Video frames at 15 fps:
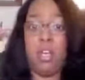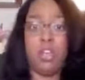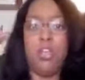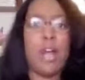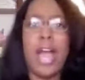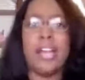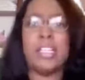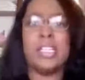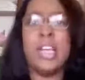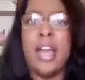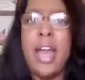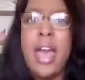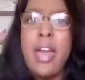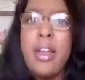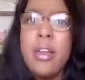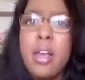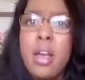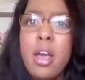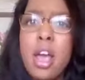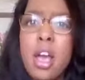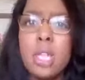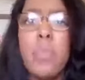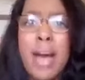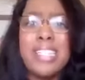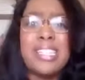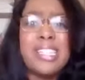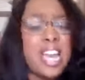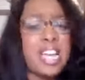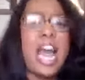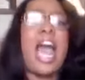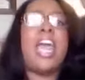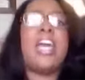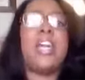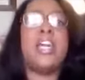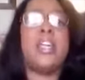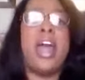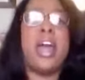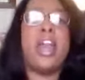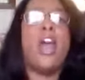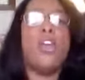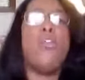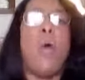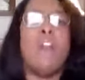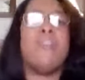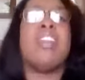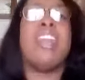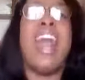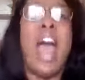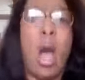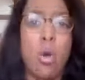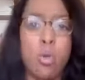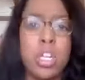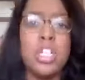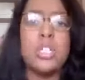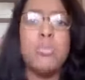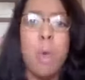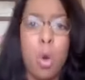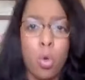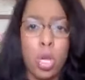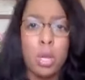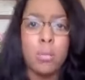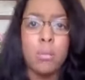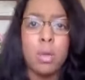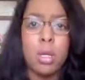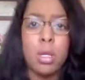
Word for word: You can't say that because by saying I ain't in that, you have loudly spoken.